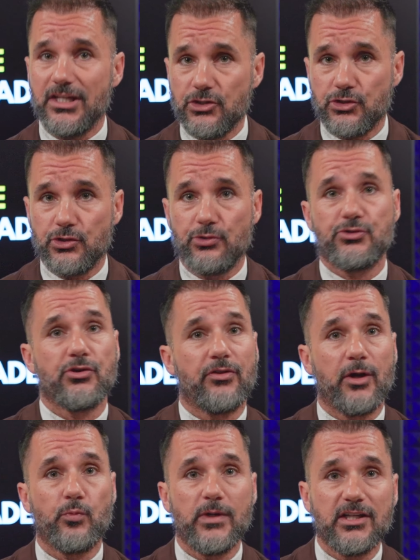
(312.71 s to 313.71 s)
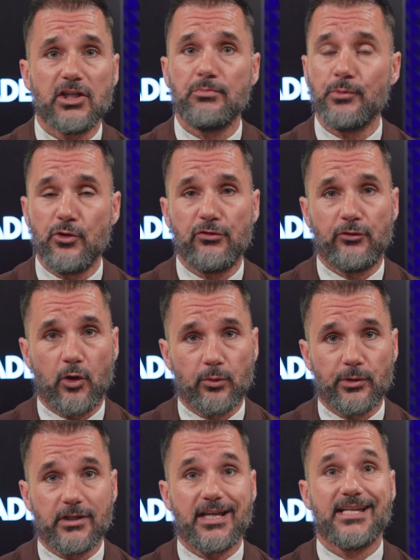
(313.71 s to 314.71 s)
issue so that we can move
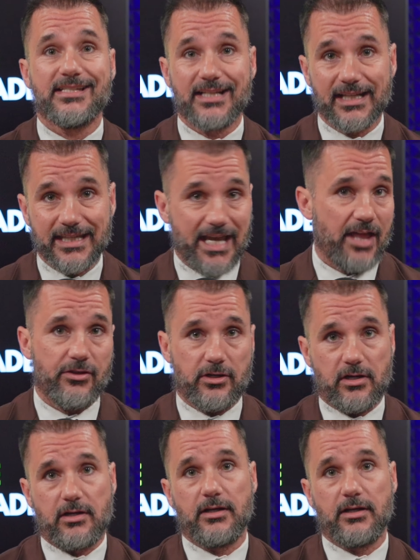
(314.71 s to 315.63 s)
forward together."